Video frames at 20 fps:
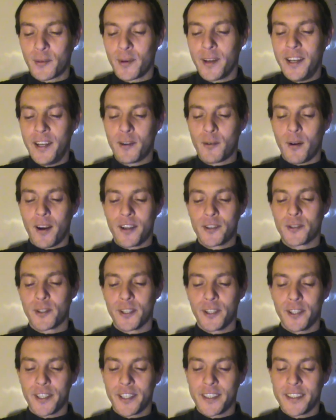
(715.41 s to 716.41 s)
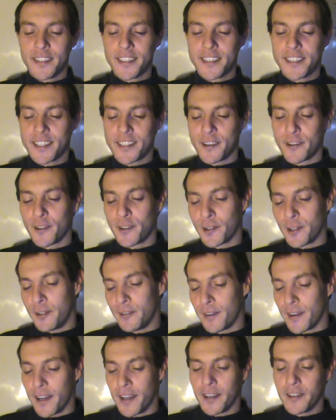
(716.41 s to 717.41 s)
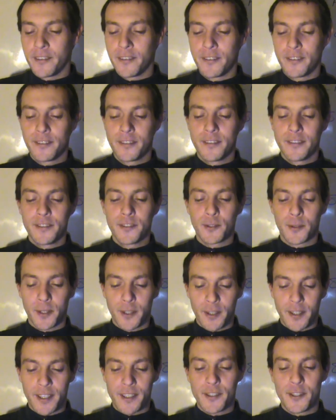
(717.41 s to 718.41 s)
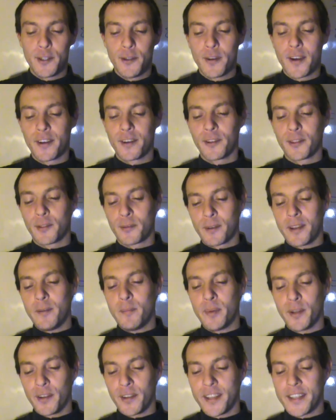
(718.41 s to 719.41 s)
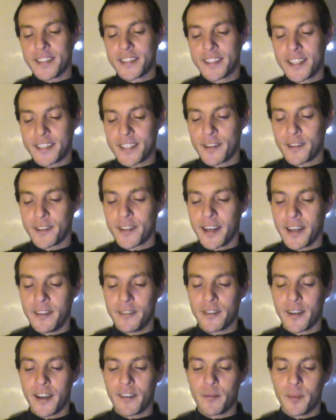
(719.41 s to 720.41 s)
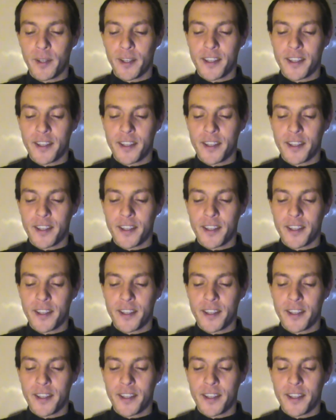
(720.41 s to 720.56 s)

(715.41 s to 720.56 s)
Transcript: three quadrillion, six hundred thirty-five trillion, two hundred three billion, six hundred ninety-five